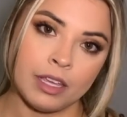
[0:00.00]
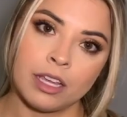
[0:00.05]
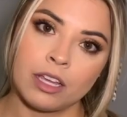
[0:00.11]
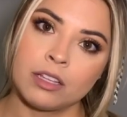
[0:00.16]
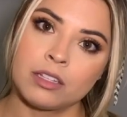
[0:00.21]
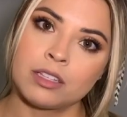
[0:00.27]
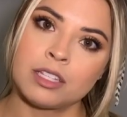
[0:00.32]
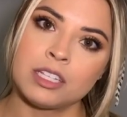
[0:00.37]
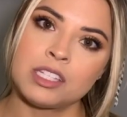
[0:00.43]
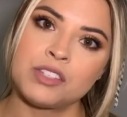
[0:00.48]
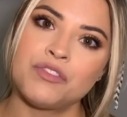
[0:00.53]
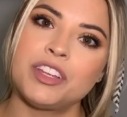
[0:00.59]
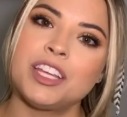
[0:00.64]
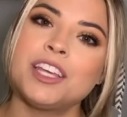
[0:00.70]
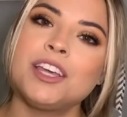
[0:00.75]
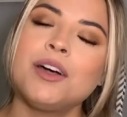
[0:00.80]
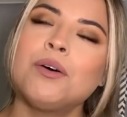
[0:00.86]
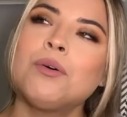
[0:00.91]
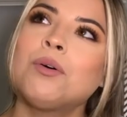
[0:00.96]
This
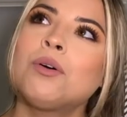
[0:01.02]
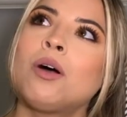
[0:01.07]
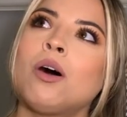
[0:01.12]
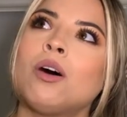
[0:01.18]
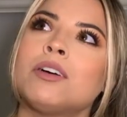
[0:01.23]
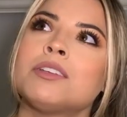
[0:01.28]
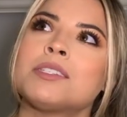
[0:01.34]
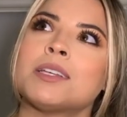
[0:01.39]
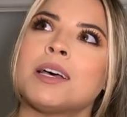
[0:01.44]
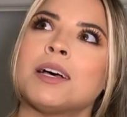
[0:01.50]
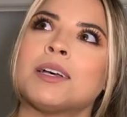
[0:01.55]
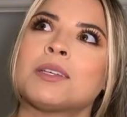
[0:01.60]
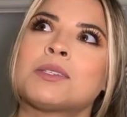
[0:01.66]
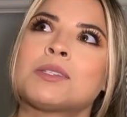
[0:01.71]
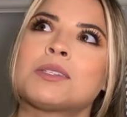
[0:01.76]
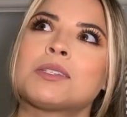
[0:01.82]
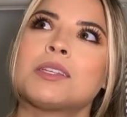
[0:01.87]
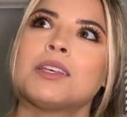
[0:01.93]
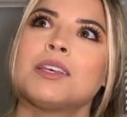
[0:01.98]
video calls
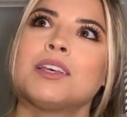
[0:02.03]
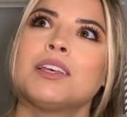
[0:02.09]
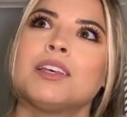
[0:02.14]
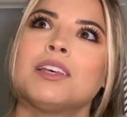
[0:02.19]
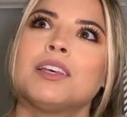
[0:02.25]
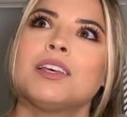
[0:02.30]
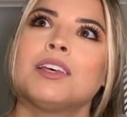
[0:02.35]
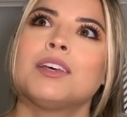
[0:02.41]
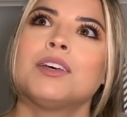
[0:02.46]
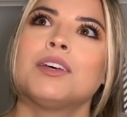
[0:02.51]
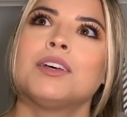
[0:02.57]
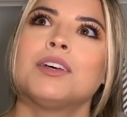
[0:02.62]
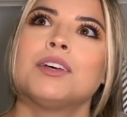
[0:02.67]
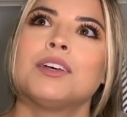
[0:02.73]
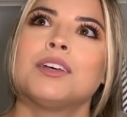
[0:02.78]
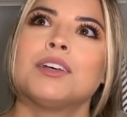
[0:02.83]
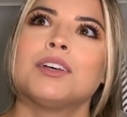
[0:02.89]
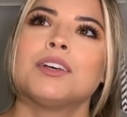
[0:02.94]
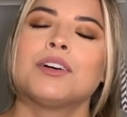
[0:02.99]
us
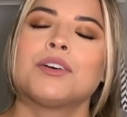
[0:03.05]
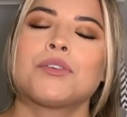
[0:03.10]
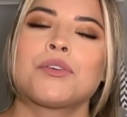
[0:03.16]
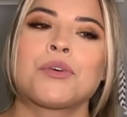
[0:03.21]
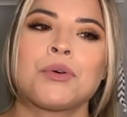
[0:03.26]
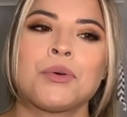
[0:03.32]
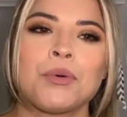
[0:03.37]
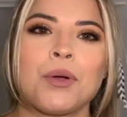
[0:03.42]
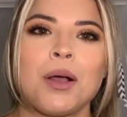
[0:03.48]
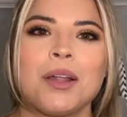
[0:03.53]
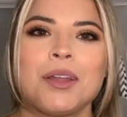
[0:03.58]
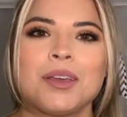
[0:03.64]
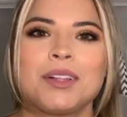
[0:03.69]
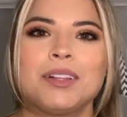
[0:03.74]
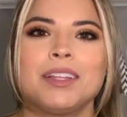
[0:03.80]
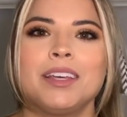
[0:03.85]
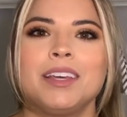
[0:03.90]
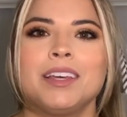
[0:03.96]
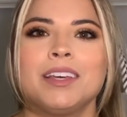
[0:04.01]

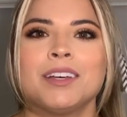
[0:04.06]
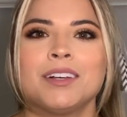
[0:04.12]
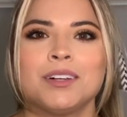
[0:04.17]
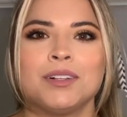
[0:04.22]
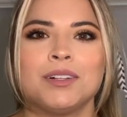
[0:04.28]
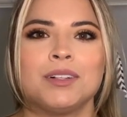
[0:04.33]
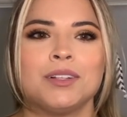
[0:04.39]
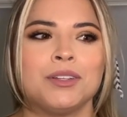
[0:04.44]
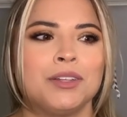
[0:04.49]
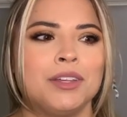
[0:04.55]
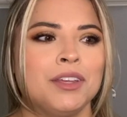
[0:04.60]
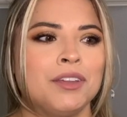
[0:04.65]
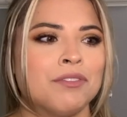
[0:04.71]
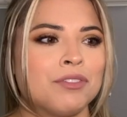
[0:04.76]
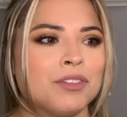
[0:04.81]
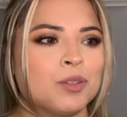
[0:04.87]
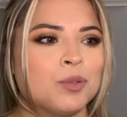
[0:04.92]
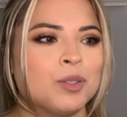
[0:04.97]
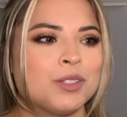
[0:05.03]
chronically ill
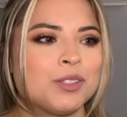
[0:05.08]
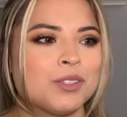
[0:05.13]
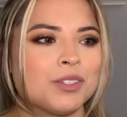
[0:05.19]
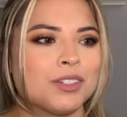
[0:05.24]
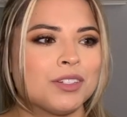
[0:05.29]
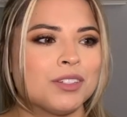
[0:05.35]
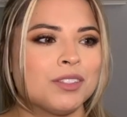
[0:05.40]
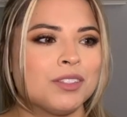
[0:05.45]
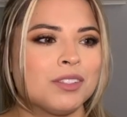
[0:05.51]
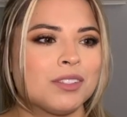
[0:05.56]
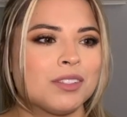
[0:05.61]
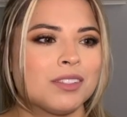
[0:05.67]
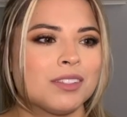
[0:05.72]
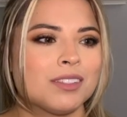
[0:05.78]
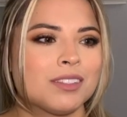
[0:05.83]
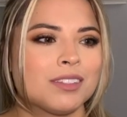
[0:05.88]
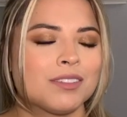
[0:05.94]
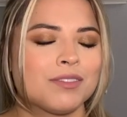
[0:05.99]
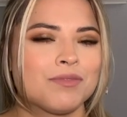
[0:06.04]
influencers
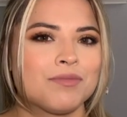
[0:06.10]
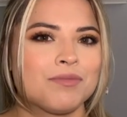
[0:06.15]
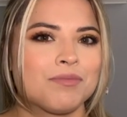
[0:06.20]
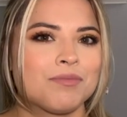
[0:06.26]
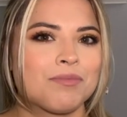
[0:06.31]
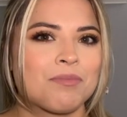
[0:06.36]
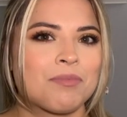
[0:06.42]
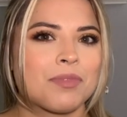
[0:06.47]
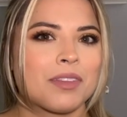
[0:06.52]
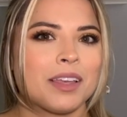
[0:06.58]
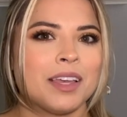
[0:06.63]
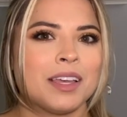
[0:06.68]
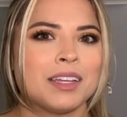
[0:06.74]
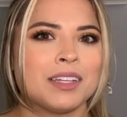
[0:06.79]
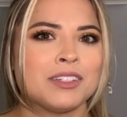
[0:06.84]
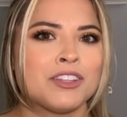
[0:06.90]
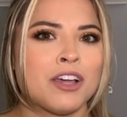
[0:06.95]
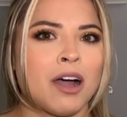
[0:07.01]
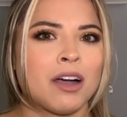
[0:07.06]

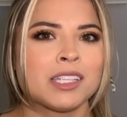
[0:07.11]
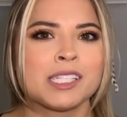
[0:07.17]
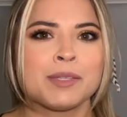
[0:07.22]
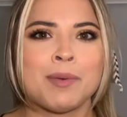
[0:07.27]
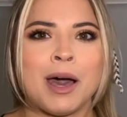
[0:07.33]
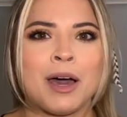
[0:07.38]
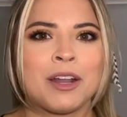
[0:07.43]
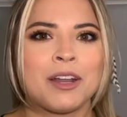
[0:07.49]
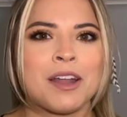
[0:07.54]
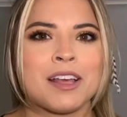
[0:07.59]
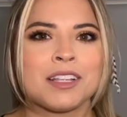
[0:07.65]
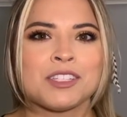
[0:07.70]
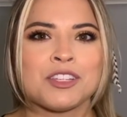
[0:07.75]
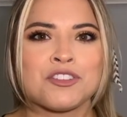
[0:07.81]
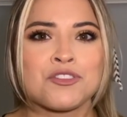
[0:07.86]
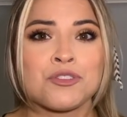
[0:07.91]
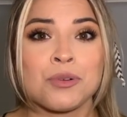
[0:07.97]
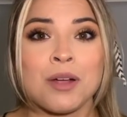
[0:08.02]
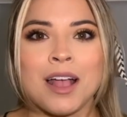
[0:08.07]
and talks about it as a
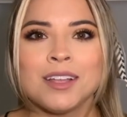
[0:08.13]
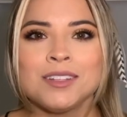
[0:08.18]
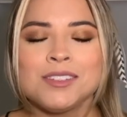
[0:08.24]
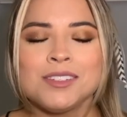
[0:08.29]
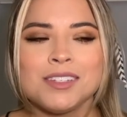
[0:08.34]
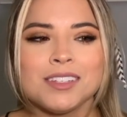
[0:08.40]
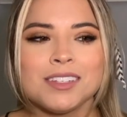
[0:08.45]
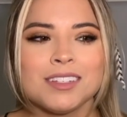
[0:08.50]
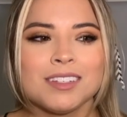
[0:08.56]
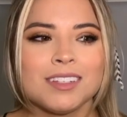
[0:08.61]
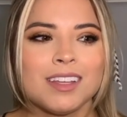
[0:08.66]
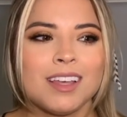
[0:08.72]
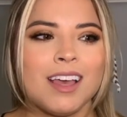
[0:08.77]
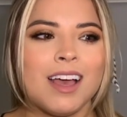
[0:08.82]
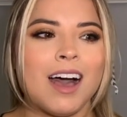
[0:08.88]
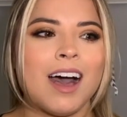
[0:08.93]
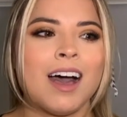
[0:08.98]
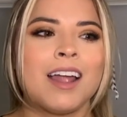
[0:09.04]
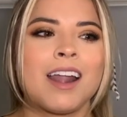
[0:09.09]
trend.
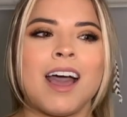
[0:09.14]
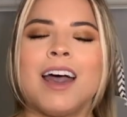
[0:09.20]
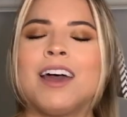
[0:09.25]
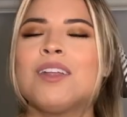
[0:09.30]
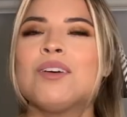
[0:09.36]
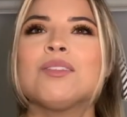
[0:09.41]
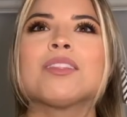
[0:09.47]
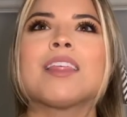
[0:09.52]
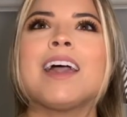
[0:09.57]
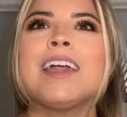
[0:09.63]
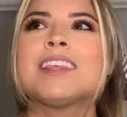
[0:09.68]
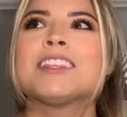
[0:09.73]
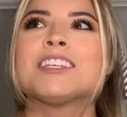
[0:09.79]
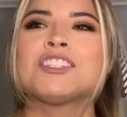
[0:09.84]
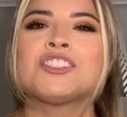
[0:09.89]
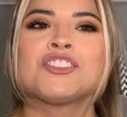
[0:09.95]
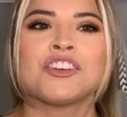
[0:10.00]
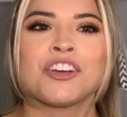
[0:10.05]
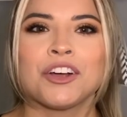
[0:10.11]
And I don't like
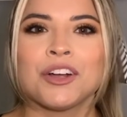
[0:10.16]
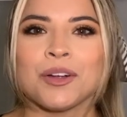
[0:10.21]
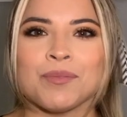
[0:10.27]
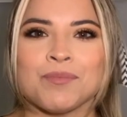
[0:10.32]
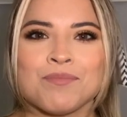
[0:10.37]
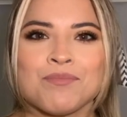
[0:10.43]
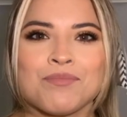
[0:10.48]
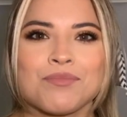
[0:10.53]
this term.